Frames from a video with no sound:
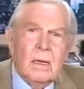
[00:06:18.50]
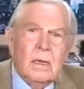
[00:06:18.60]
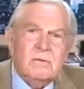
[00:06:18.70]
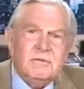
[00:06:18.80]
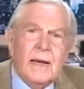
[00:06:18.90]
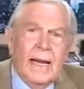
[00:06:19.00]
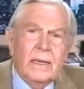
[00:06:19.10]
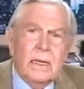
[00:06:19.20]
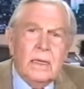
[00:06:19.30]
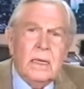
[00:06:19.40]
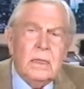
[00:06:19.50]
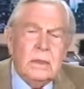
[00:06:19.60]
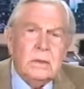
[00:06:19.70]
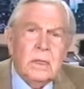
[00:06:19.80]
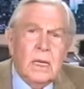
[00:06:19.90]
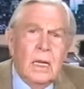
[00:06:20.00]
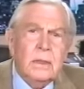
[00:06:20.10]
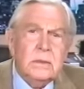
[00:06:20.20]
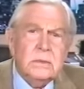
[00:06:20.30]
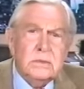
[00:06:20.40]
Uh, fine. He
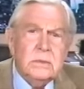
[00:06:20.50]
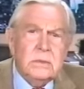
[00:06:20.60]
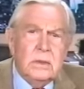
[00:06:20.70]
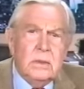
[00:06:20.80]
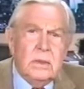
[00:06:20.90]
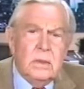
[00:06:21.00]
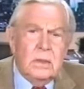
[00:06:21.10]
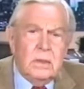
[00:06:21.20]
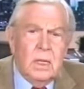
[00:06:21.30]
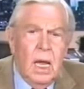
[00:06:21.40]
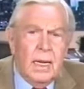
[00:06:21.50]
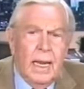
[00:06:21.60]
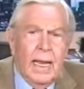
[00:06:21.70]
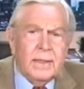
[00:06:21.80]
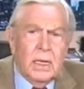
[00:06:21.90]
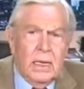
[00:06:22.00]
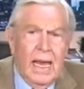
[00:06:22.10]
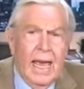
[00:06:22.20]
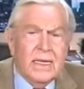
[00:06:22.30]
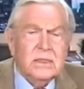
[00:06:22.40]
Don Don at the
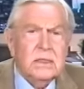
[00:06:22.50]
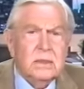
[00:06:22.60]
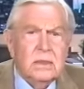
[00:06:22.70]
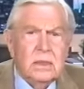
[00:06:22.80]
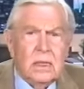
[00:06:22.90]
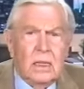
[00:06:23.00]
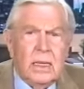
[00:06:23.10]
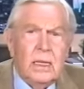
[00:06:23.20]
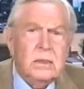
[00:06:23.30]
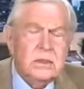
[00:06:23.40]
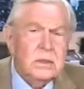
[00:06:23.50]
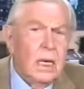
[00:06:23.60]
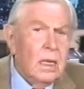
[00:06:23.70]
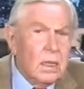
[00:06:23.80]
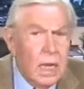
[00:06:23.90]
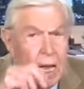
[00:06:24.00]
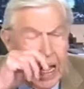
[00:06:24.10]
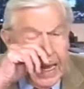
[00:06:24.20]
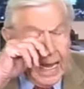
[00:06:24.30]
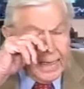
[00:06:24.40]
last. He's.
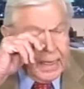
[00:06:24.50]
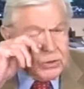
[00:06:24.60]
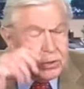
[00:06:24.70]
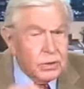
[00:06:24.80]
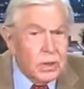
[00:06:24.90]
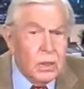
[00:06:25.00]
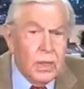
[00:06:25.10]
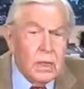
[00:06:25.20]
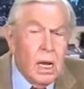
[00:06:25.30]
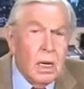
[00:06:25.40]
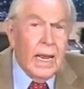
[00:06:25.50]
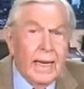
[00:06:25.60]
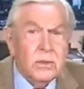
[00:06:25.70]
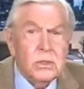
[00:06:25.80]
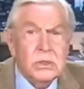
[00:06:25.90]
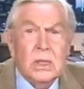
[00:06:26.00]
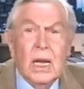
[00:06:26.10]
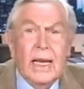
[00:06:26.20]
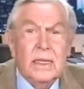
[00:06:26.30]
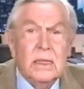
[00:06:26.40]
I, I guess you know that all actors are
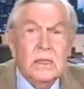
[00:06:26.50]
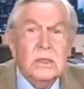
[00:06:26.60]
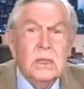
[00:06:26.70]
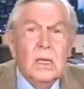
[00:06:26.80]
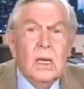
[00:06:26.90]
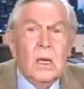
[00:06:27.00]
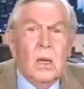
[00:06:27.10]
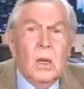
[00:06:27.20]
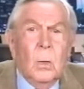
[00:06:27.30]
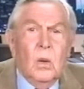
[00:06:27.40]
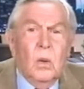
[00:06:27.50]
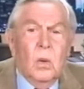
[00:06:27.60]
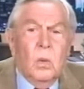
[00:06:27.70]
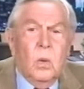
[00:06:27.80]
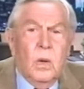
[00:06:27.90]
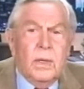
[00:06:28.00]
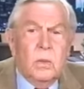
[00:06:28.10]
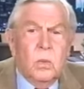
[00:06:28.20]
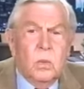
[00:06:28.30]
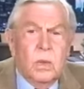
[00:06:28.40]
like this.
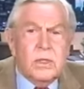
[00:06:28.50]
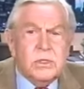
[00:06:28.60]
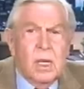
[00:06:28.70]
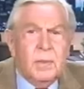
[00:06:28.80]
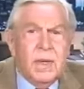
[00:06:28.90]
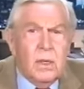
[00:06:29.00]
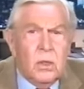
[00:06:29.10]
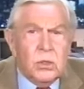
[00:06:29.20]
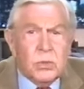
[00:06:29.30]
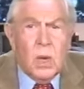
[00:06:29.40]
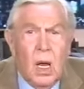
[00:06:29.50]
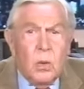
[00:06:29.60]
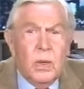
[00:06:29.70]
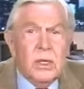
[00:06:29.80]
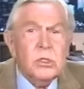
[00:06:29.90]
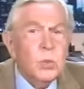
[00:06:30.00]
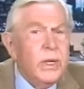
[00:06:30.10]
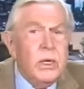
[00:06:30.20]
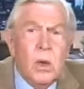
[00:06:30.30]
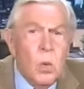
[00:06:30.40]
When when something goes wrong with us,
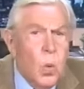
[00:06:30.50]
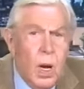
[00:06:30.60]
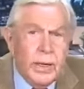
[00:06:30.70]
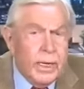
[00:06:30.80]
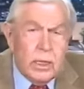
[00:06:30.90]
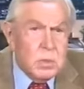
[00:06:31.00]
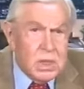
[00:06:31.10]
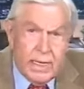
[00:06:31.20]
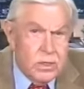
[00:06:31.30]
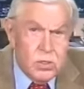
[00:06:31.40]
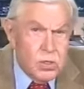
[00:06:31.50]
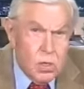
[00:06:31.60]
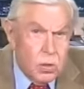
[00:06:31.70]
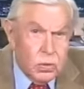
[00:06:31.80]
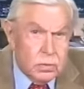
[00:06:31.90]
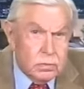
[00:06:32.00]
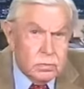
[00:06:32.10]
we don't want anybody to know.